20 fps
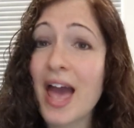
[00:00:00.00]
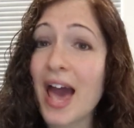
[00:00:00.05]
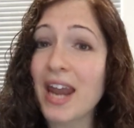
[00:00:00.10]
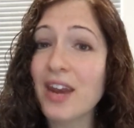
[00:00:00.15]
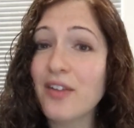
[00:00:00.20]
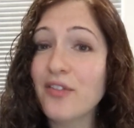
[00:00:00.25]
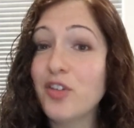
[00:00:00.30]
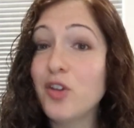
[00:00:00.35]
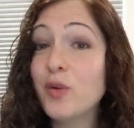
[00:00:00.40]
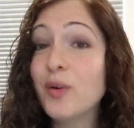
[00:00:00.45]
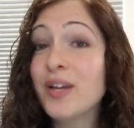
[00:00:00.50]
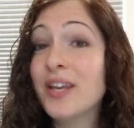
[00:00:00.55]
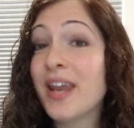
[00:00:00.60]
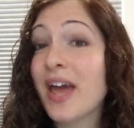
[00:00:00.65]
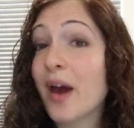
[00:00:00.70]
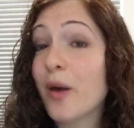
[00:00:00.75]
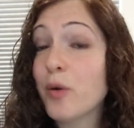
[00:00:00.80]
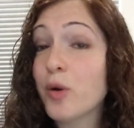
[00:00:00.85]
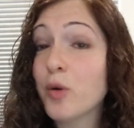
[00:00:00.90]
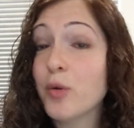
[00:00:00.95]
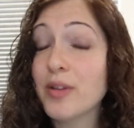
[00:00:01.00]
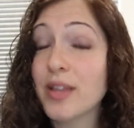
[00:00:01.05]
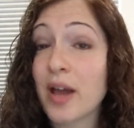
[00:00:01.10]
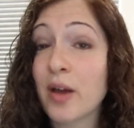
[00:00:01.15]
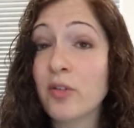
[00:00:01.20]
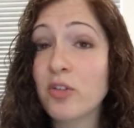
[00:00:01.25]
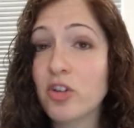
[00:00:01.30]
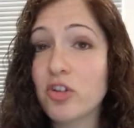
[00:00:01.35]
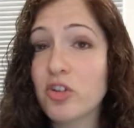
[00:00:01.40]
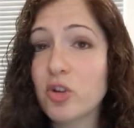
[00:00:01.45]
And if you can narrow it
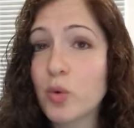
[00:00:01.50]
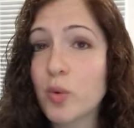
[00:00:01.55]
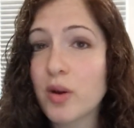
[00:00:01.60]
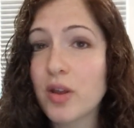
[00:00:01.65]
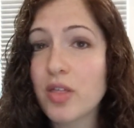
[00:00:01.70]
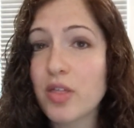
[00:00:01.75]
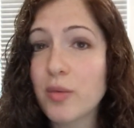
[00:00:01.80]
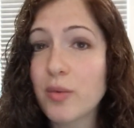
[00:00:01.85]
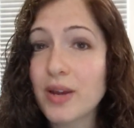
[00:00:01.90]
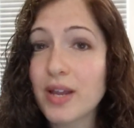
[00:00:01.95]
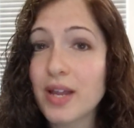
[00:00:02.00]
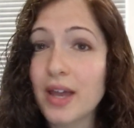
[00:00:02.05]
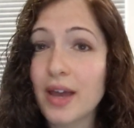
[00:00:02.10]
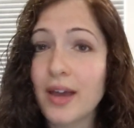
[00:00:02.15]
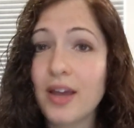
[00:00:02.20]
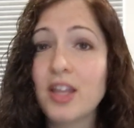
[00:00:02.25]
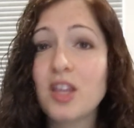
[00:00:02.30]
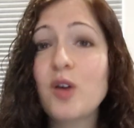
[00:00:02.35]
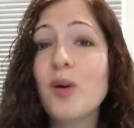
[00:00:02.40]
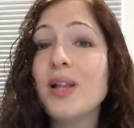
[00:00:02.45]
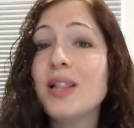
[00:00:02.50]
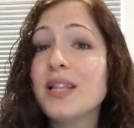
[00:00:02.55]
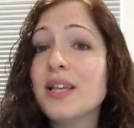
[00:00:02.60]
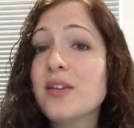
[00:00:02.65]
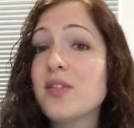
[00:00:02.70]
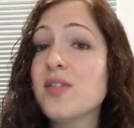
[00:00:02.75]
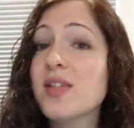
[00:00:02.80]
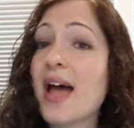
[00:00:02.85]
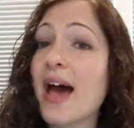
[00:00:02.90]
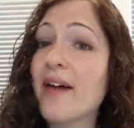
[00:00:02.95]
down to two or three, you at
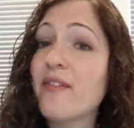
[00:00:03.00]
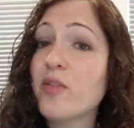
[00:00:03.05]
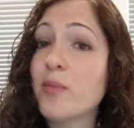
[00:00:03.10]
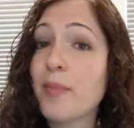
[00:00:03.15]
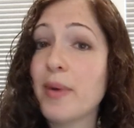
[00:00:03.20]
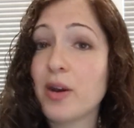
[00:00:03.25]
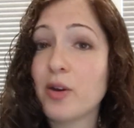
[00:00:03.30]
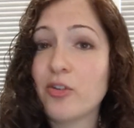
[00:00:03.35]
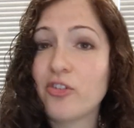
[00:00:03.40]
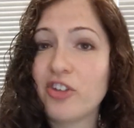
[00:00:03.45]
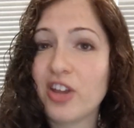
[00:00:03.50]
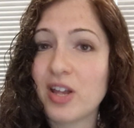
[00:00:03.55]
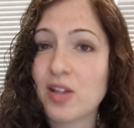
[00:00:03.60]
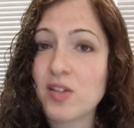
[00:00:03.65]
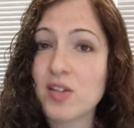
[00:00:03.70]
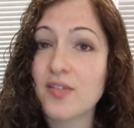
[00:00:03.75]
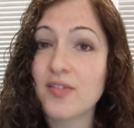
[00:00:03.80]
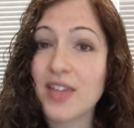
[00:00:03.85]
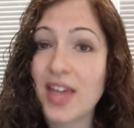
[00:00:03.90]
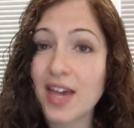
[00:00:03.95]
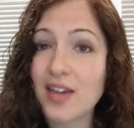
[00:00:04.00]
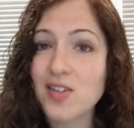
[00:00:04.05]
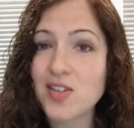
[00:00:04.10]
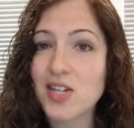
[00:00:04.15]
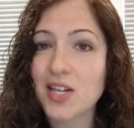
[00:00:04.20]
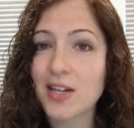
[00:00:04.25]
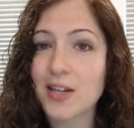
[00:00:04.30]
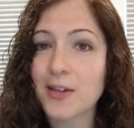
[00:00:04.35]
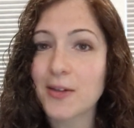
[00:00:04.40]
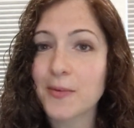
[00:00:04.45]
least have a better chance of
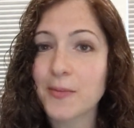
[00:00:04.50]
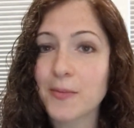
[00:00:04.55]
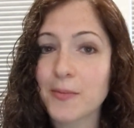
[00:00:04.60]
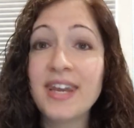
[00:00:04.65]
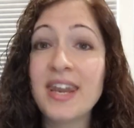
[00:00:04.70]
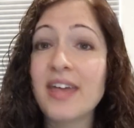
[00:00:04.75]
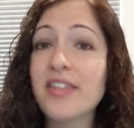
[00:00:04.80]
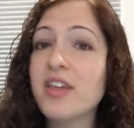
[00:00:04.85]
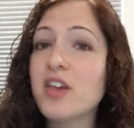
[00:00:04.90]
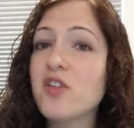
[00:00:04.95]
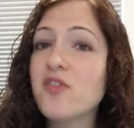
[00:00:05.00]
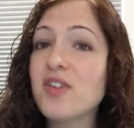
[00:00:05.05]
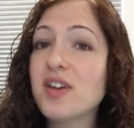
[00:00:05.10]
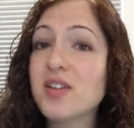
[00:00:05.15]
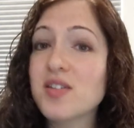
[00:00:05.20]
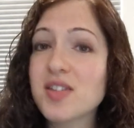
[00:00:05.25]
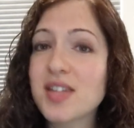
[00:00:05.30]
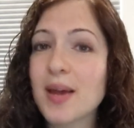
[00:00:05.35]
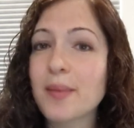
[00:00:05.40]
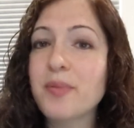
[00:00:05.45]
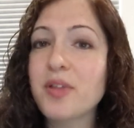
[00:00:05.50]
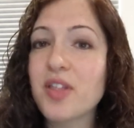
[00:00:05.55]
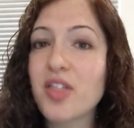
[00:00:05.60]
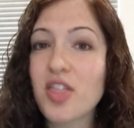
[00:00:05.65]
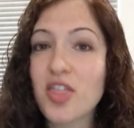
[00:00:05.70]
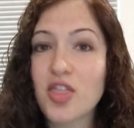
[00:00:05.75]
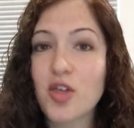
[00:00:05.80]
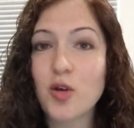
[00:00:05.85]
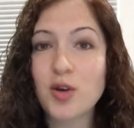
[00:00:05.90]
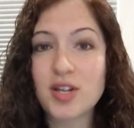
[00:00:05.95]
guessing. Now that you've
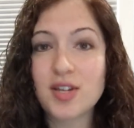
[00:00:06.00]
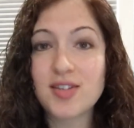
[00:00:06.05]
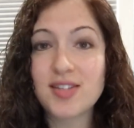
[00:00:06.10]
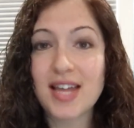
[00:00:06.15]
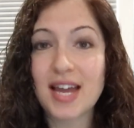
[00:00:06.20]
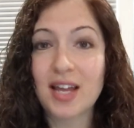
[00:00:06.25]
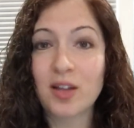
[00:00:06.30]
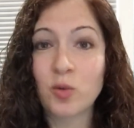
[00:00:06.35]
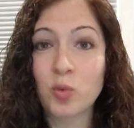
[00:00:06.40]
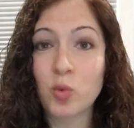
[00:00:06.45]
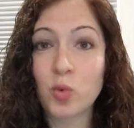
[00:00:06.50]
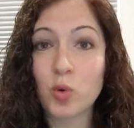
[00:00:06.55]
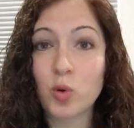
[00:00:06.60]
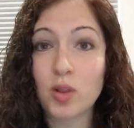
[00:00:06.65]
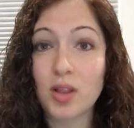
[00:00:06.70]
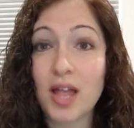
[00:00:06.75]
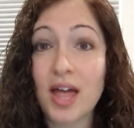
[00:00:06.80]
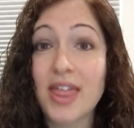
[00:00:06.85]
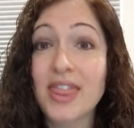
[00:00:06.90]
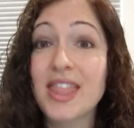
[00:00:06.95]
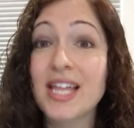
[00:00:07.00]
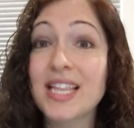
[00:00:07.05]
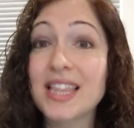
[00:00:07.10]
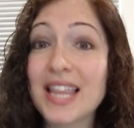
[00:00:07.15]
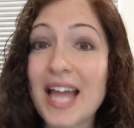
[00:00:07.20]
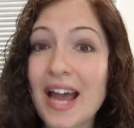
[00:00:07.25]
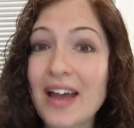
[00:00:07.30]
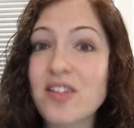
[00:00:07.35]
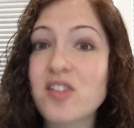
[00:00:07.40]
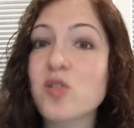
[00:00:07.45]
accepted the thirty second rule, the
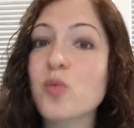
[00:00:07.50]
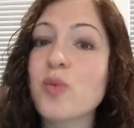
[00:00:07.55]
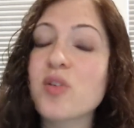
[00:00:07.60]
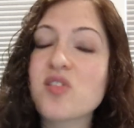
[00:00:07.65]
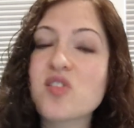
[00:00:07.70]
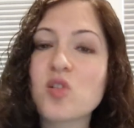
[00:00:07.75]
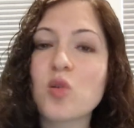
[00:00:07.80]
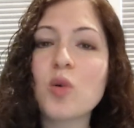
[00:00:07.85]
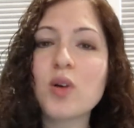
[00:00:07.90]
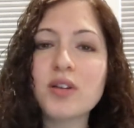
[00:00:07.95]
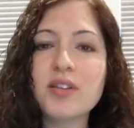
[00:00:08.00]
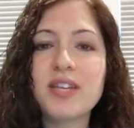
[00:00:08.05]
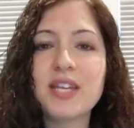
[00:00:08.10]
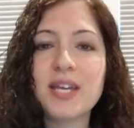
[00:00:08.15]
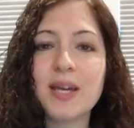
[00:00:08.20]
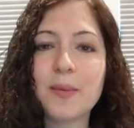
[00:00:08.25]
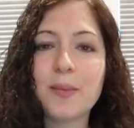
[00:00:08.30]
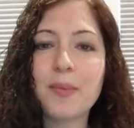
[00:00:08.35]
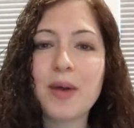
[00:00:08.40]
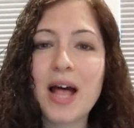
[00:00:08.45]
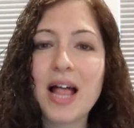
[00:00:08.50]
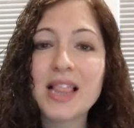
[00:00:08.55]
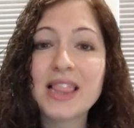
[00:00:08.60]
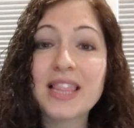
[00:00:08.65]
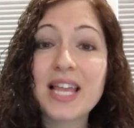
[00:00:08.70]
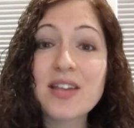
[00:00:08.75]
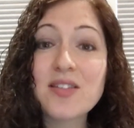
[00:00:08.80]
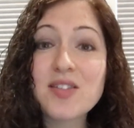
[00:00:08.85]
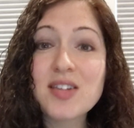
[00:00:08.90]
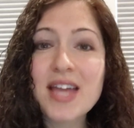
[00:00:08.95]
last resort tip,
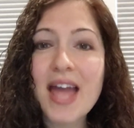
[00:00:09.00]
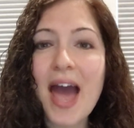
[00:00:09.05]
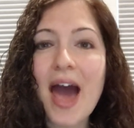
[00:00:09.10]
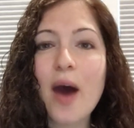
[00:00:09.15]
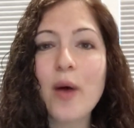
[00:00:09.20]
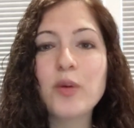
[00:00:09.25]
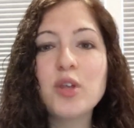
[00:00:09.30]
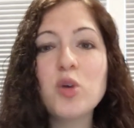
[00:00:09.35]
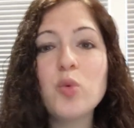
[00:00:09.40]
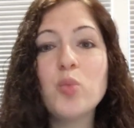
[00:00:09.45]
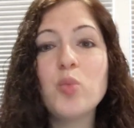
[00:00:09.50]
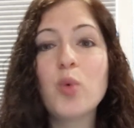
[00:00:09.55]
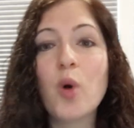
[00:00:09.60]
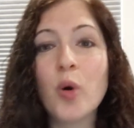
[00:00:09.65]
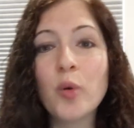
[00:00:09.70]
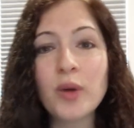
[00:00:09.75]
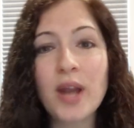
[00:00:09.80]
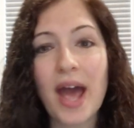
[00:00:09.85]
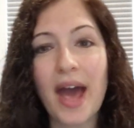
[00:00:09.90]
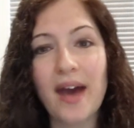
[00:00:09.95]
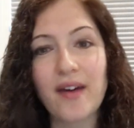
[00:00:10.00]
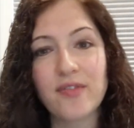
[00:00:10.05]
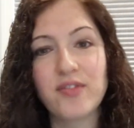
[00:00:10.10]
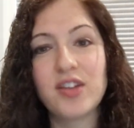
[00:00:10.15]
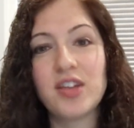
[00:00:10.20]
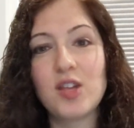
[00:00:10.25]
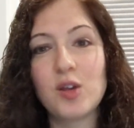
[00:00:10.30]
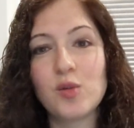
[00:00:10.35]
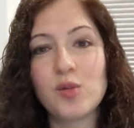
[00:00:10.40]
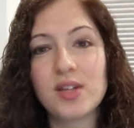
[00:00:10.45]
let's see how you won't have
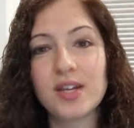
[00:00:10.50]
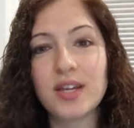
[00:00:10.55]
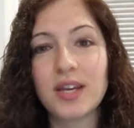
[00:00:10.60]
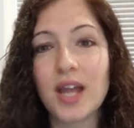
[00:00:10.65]
to use